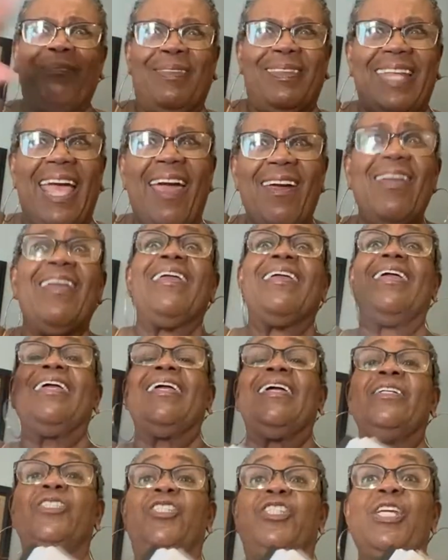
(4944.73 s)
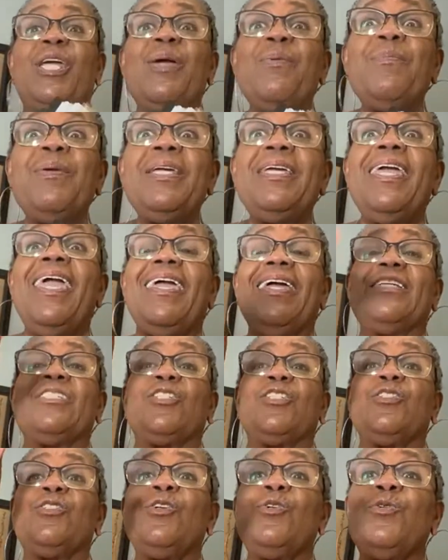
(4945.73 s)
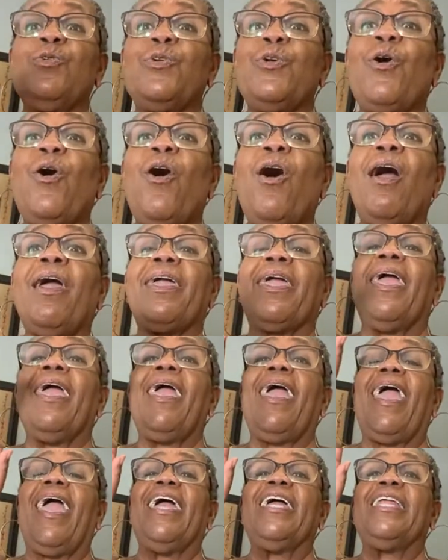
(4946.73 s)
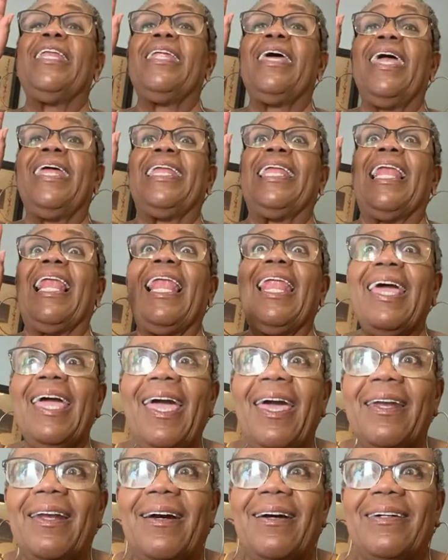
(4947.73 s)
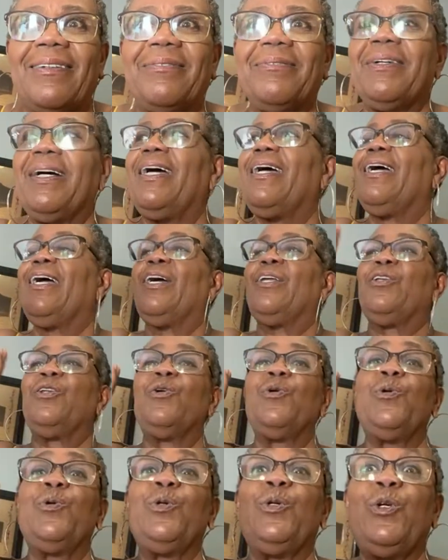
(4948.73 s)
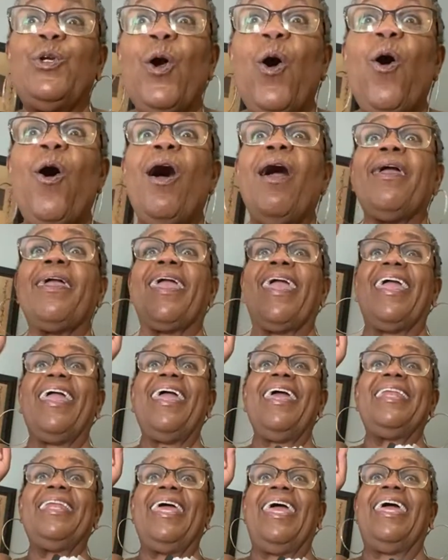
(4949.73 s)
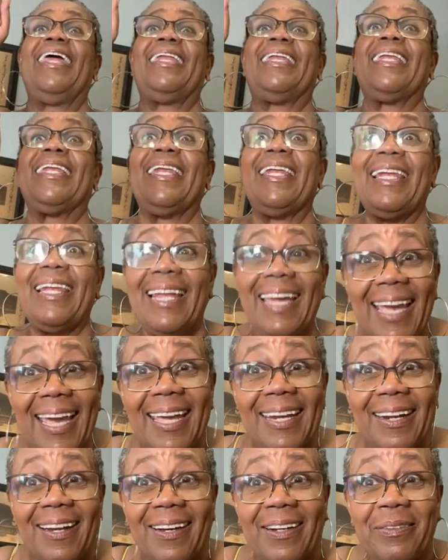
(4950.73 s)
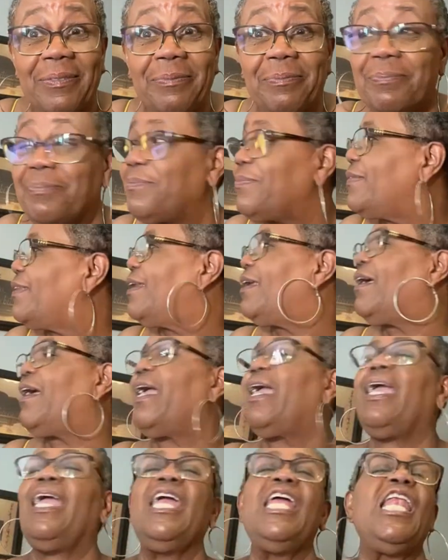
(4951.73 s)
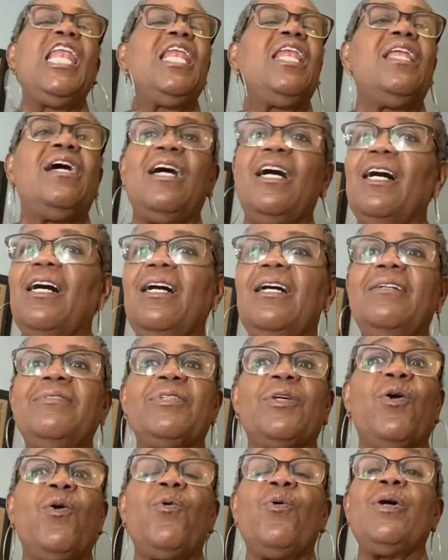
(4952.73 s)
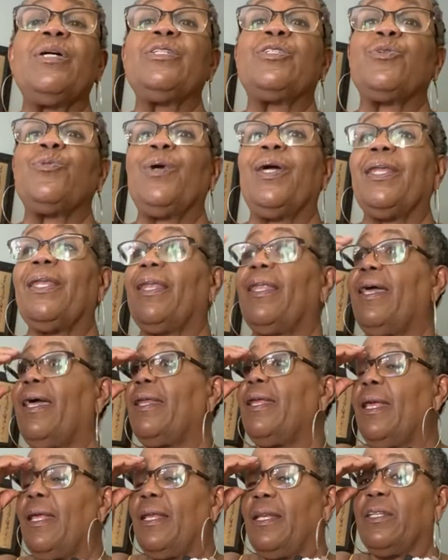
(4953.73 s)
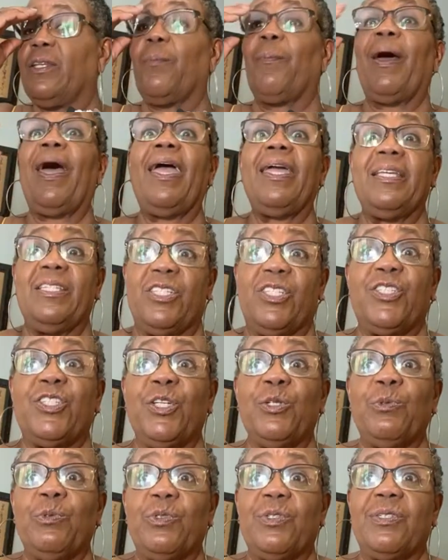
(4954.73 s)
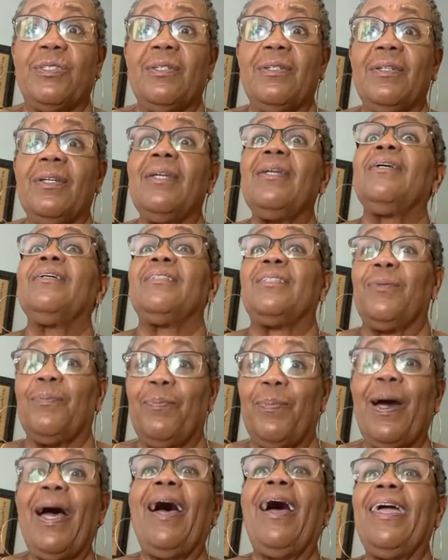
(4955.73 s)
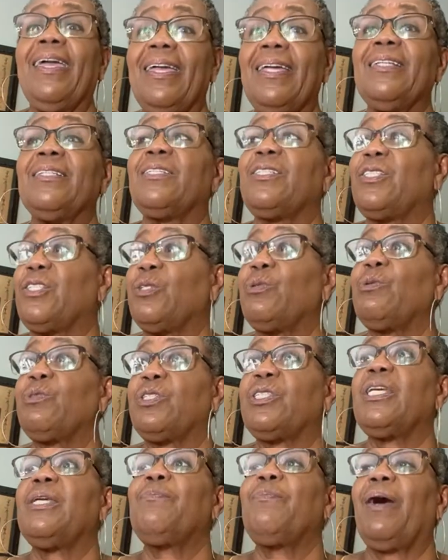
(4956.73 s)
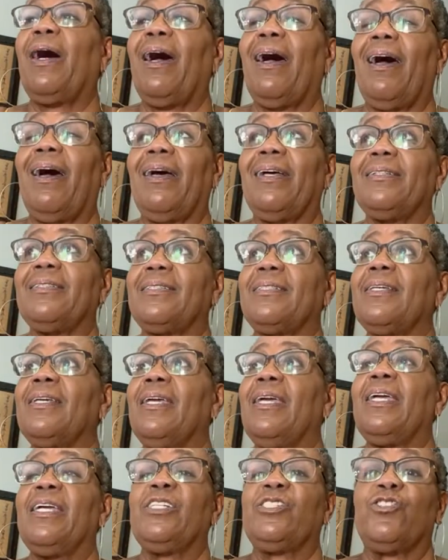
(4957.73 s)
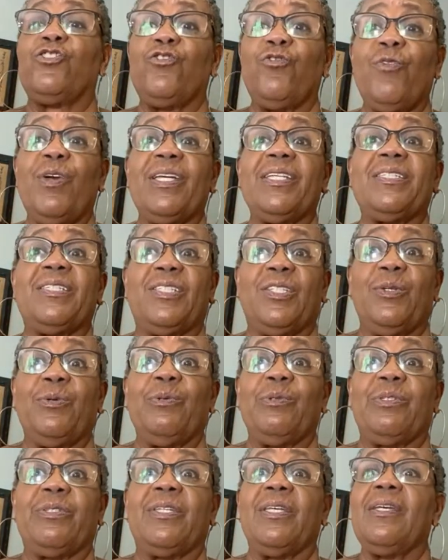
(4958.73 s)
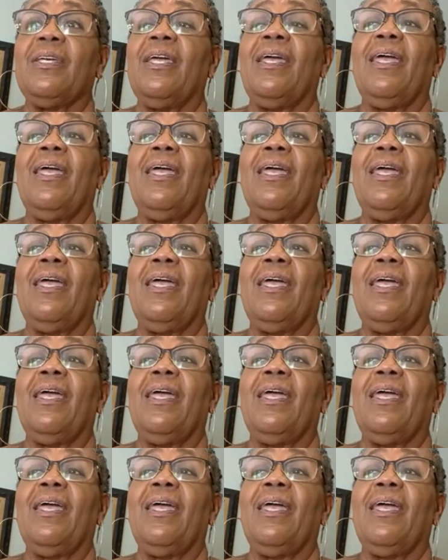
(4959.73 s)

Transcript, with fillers: That Jimmy is New York and Atlanta. New York and Atlanta. He loves going to Atlanta to buy his suits. To buy his suits. He buys his dress suits.